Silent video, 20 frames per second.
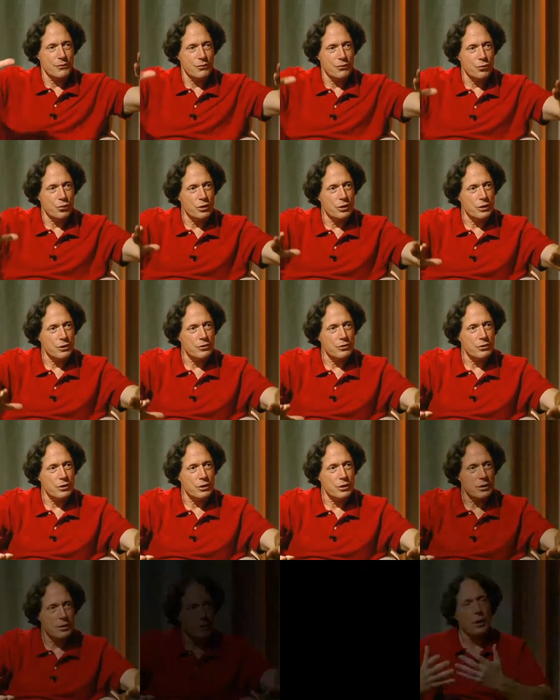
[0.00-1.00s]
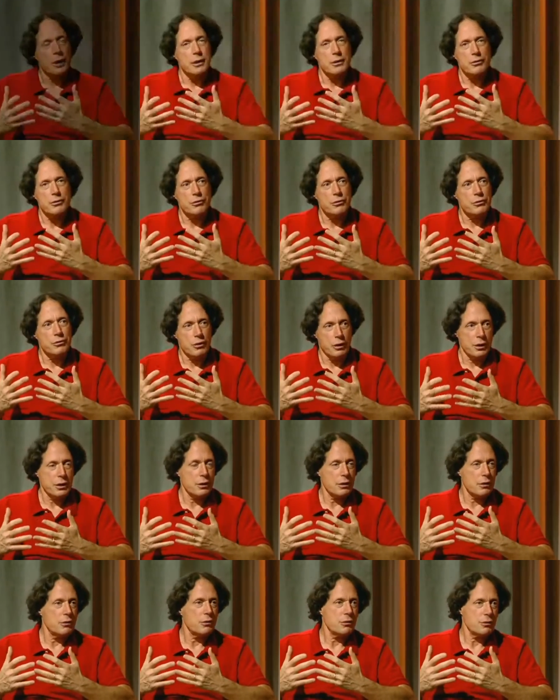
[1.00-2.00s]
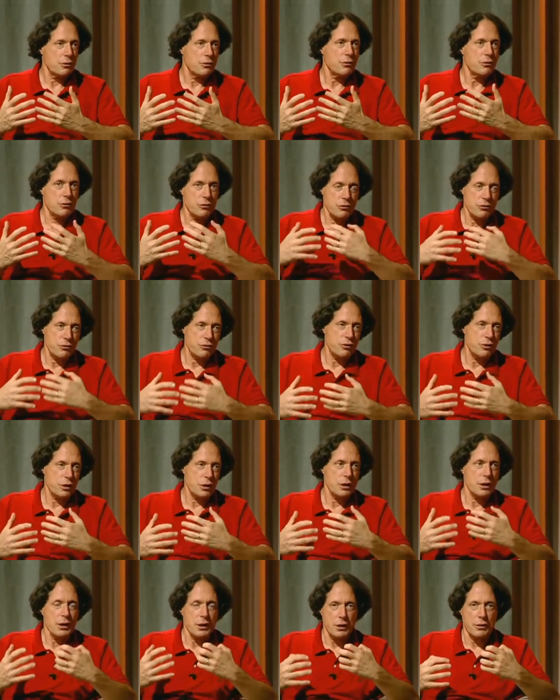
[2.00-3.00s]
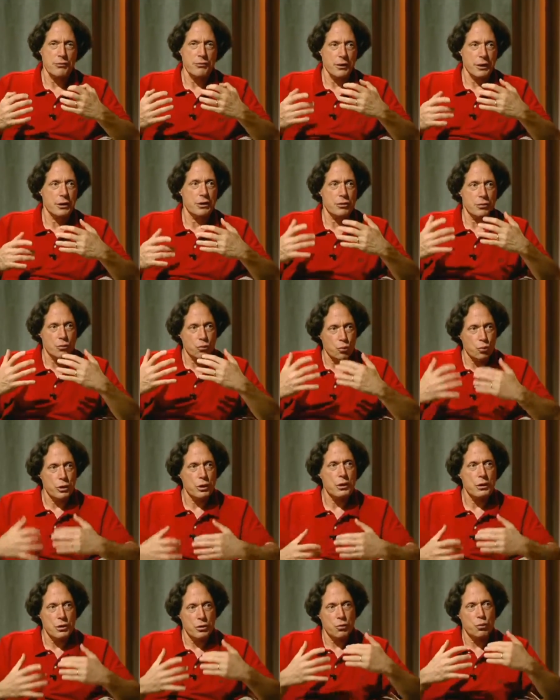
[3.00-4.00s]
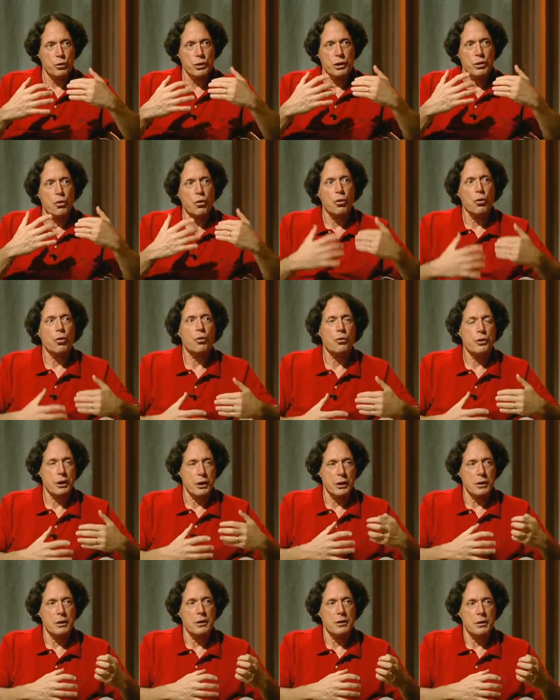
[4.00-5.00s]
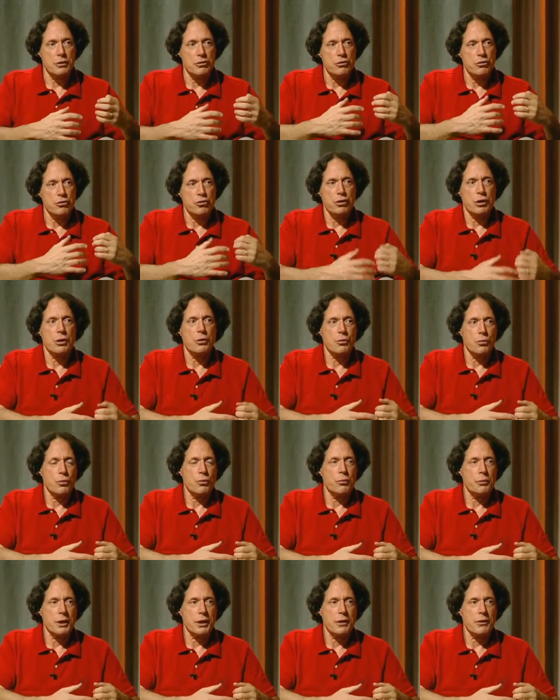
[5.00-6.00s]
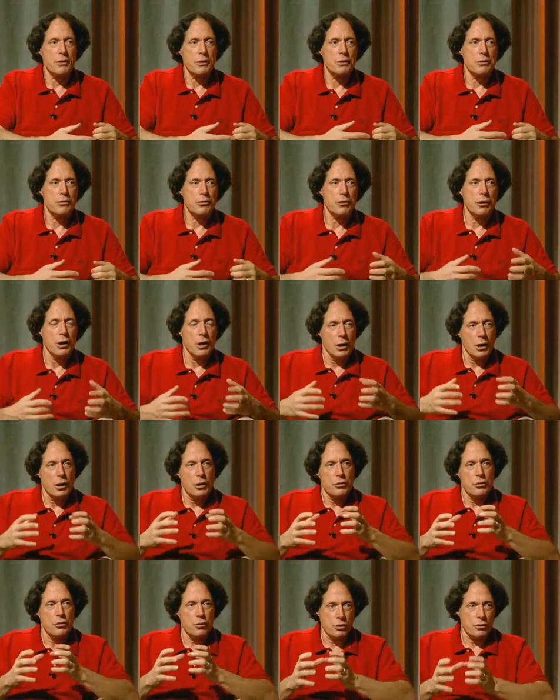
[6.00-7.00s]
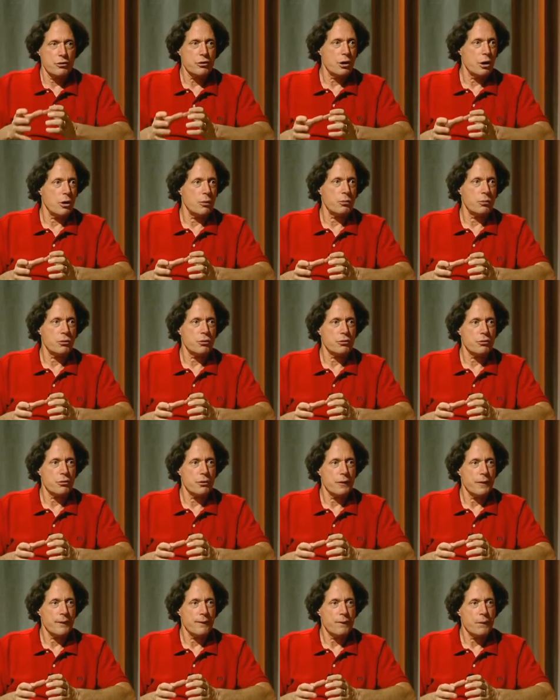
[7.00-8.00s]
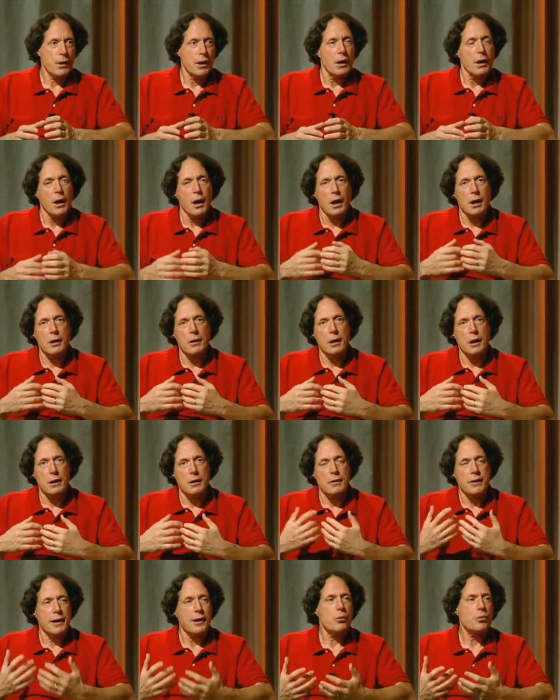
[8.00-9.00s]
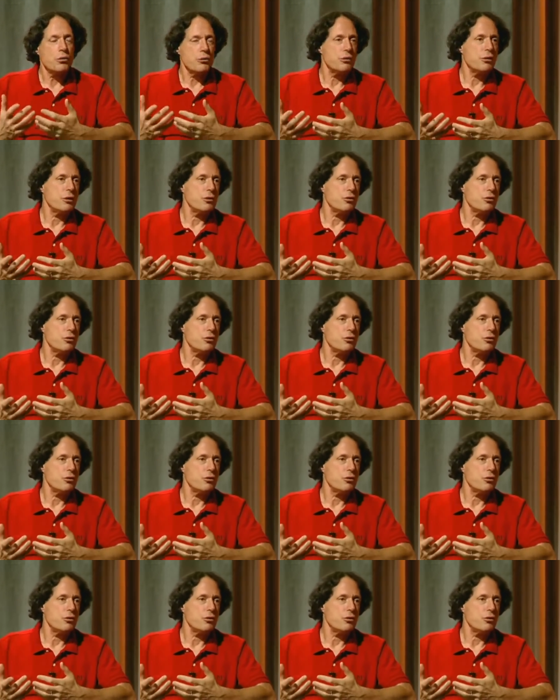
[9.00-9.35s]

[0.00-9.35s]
releasing. I decided to see if I could really reorient these general methods towards couples. And that was the